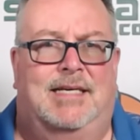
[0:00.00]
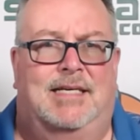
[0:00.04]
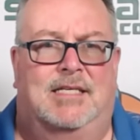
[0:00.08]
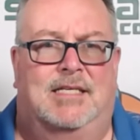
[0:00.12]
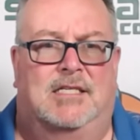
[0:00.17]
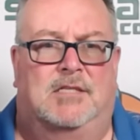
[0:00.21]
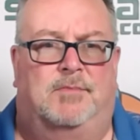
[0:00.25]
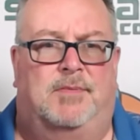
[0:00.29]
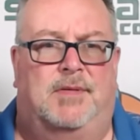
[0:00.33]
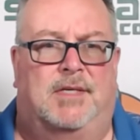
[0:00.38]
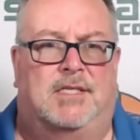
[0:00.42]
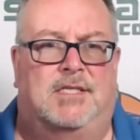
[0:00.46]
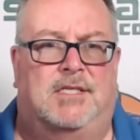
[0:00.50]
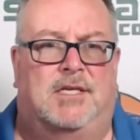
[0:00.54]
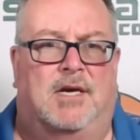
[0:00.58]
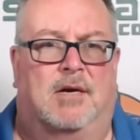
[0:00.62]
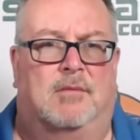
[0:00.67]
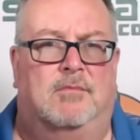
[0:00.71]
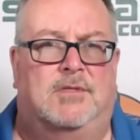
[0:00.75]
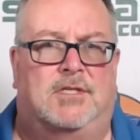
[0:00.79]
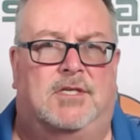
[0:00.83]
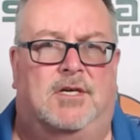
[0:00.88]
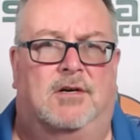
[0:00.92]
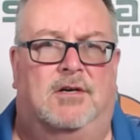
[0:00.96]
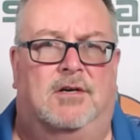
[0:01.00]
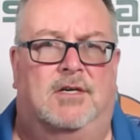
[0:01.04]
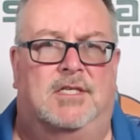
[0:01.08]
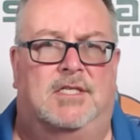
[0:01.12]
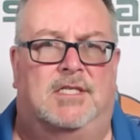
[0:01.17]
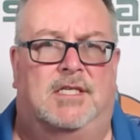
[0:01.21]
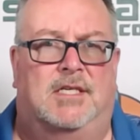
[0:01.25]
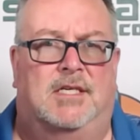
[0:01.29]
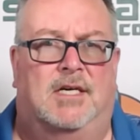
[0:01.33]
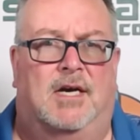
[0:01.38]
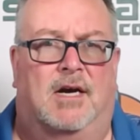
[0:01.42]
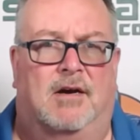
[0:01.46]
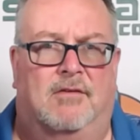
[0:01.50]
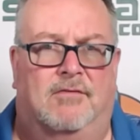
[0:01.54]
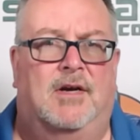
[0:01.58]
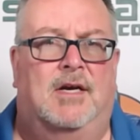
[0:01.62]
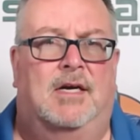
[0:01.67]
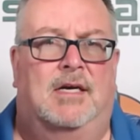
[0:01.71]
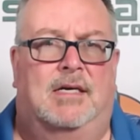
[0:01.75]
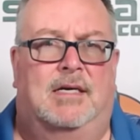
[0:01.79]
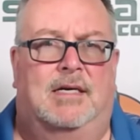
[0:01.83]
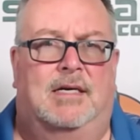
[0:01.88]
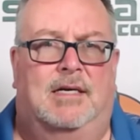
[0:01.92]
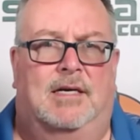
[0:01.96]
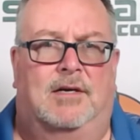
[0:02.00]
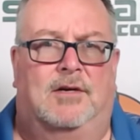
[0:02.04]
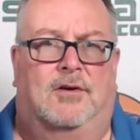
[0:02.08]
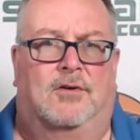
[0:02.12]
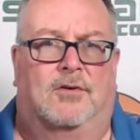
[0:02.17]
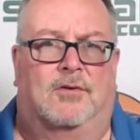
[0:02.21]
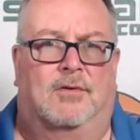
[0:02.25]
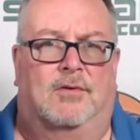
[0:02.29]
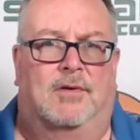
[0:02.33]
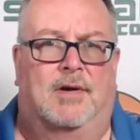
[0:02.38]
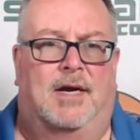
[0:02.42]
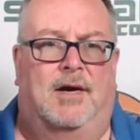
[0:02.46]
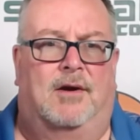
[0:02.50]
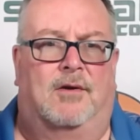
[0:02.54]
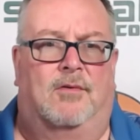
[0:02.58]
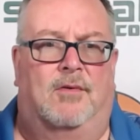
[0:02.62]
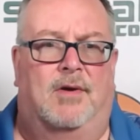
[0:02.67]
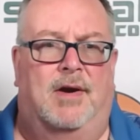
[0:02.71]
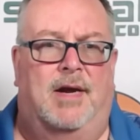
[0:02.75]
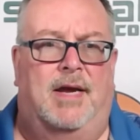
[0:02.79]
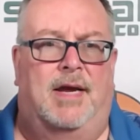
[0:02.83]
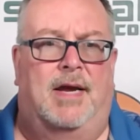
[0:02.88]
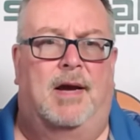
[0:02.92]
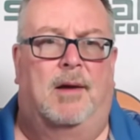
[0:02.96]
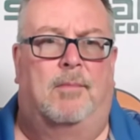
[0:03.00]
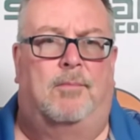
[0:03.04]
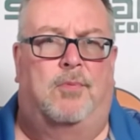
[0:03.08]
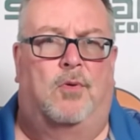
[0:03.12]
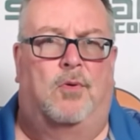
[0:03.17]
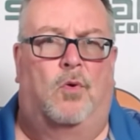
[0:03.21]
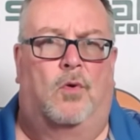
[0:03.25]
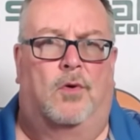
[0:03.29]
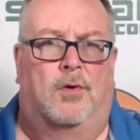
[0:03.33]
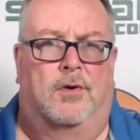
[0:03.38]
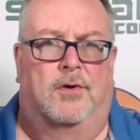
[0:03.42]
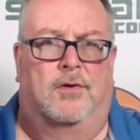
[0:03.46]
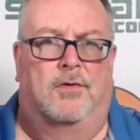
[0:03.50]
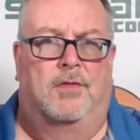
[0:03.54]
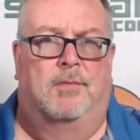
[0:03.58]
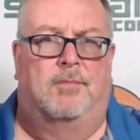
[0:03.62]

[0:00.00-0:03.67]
This pick comes courtesy of Gregory Porter,